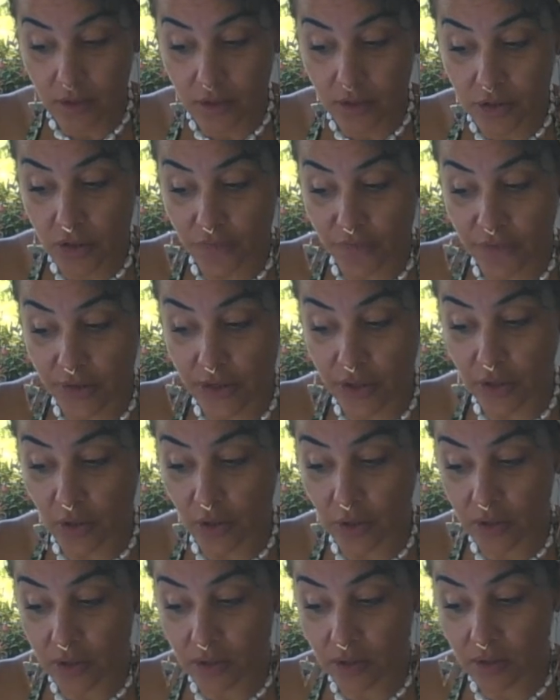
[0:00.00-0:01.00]
to
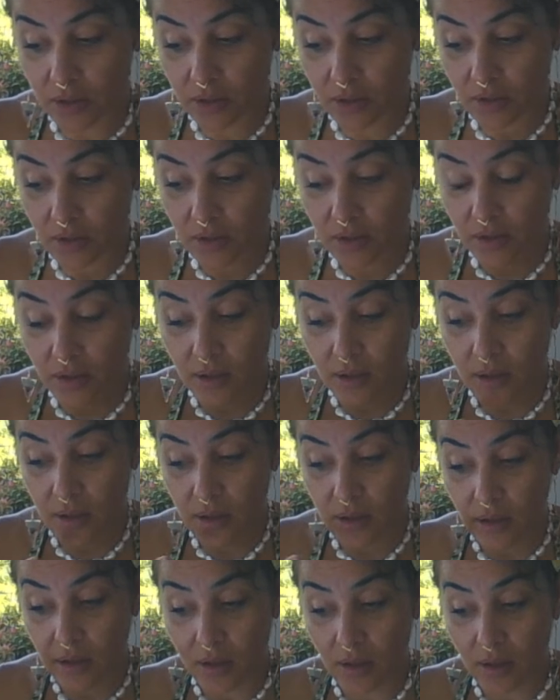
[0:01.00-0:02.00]
feel
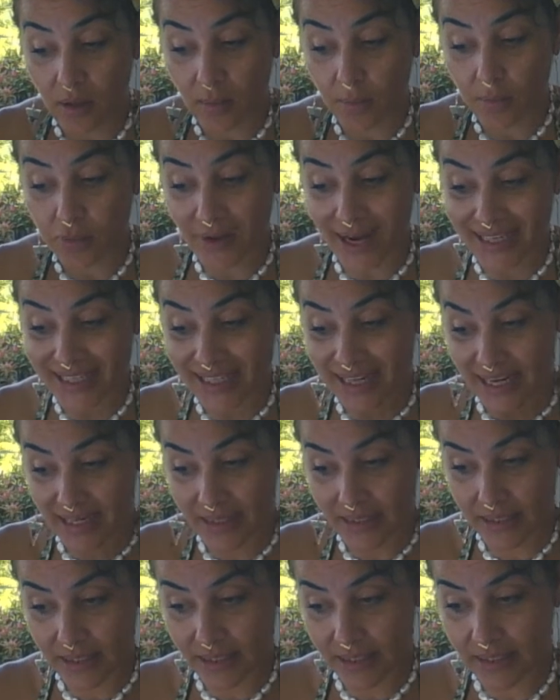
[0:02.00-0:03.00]

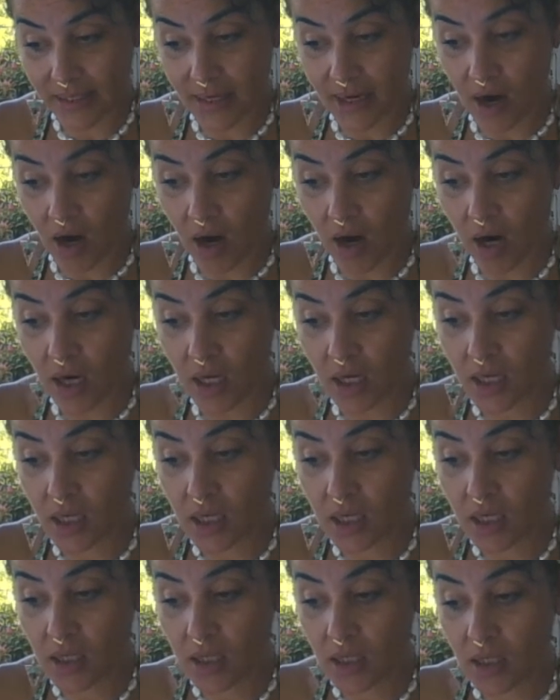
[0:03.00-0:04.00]
present, that are
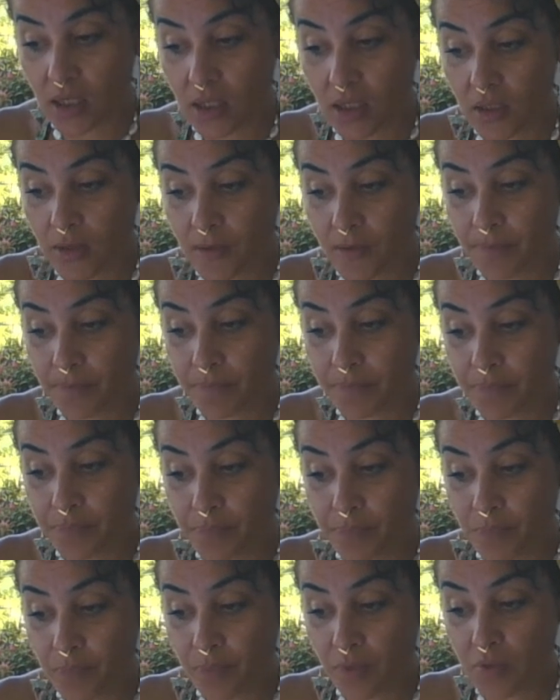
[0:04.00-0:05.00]

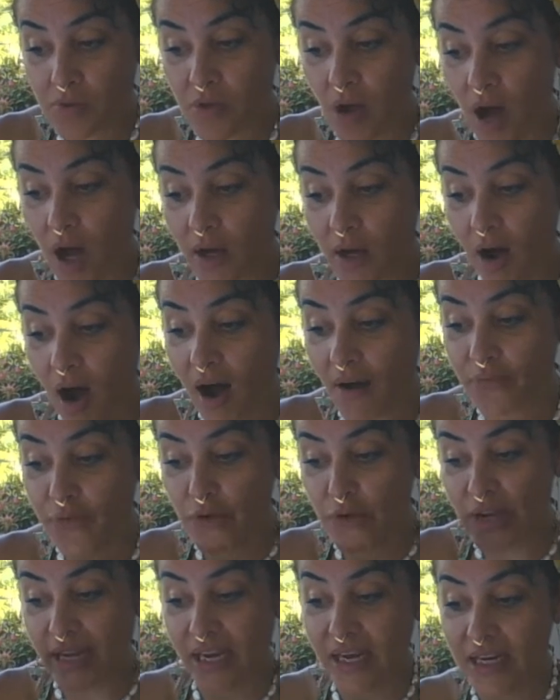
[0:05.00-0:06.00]
not
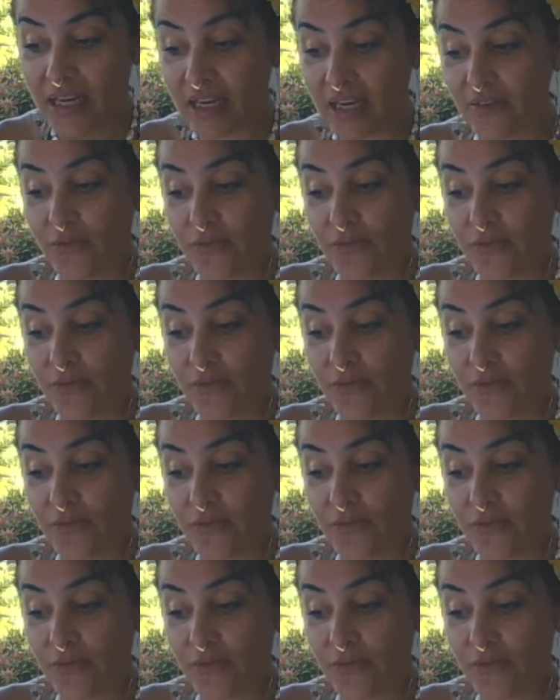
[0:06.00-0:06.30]
offering any